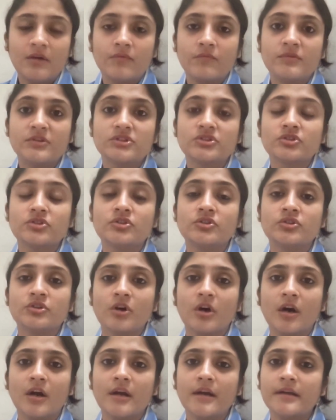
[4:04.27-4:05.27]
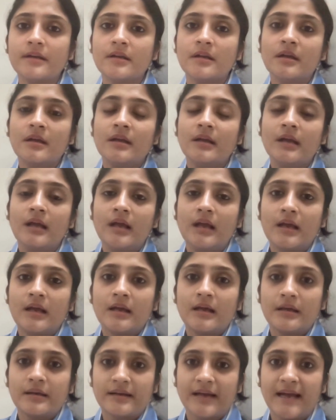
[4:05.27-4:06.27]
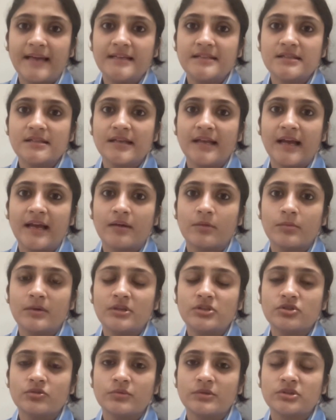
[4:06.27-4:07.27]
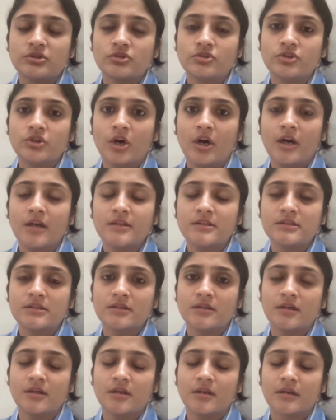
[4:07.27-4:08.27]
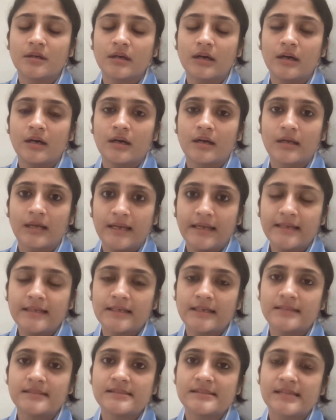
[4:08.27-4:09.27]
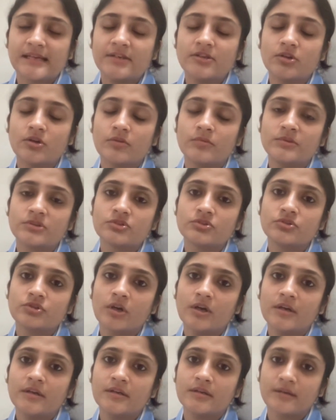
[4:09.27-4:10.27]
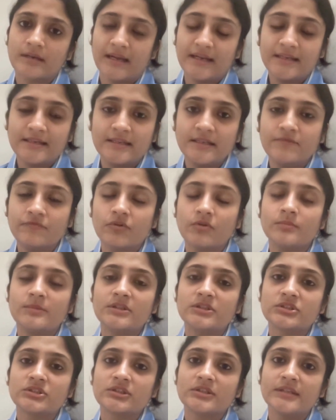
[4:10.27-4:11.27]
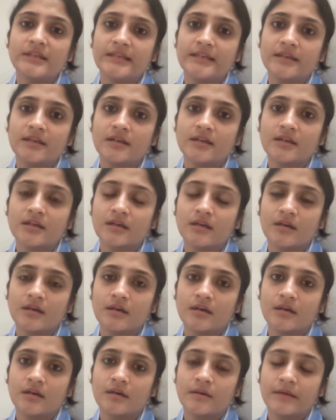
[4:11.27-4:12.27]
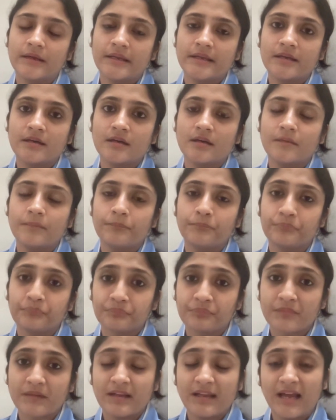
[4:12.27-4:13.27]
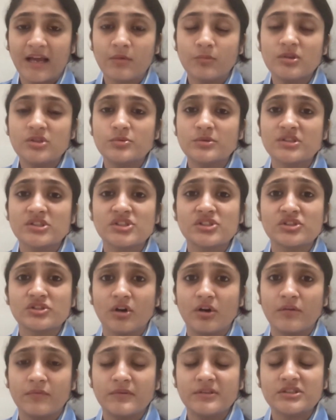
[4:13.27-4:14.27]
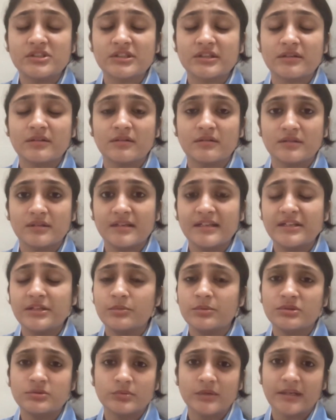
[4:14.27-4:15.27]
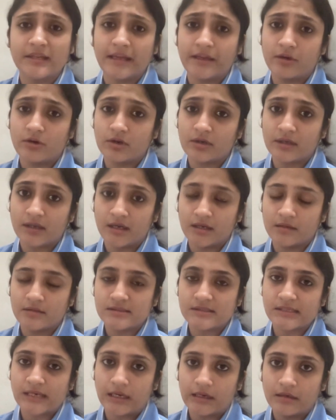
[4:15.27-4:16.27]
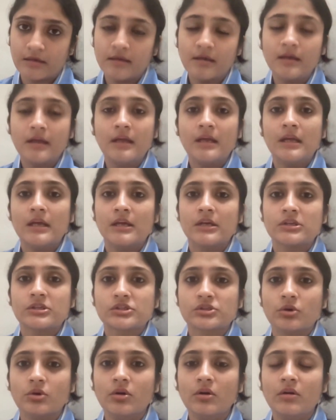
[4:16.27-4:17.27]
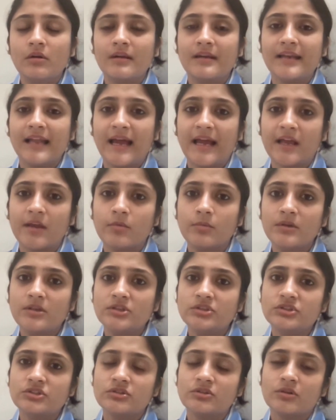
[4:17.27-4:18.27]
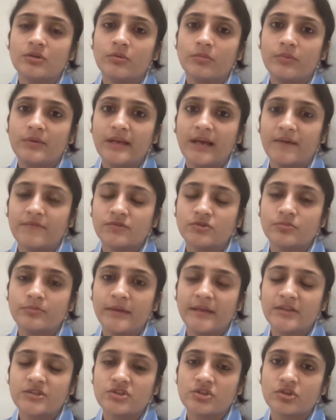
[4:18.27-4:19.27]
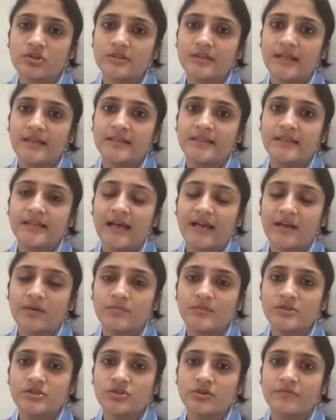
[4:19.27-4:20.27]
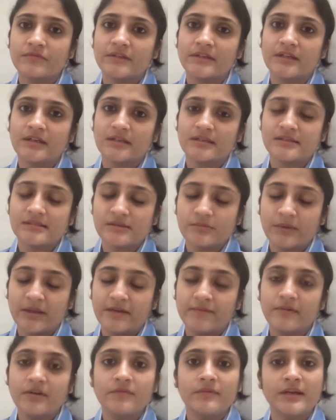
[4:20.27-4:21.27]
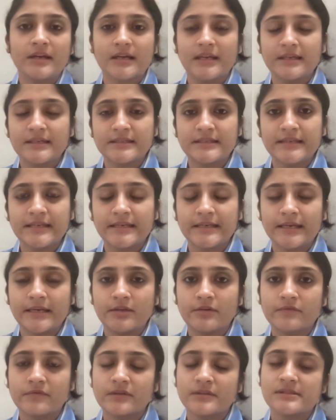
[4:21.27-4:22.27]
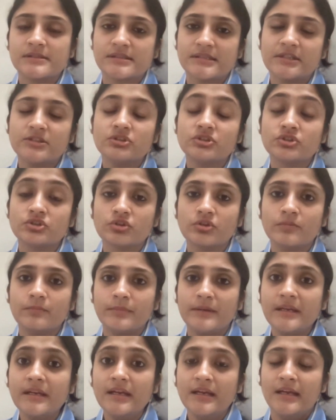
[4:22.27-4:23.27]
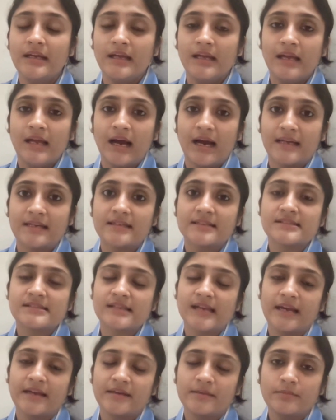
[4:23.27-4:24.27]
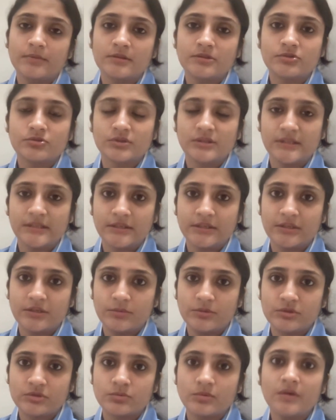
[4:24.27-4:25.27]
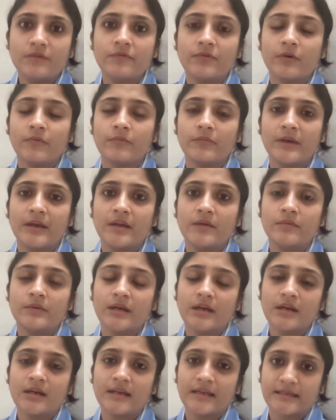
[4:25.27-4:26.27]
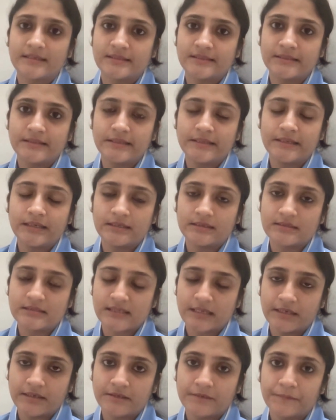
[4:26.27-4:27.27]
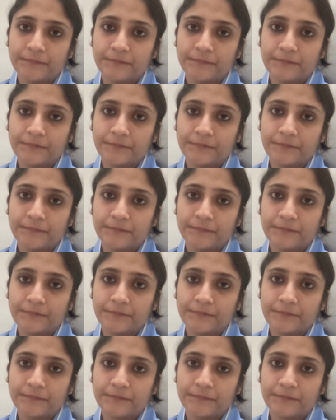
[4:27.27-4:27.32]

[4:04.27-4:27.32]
We should not write a language, we should not collect consent, or we should not write the information in a language which the individual cannot understand. So language, we have to make sure that the language of the whenever we are collecting any kind of consent should be understandable to the individual from where we are collecting the consent.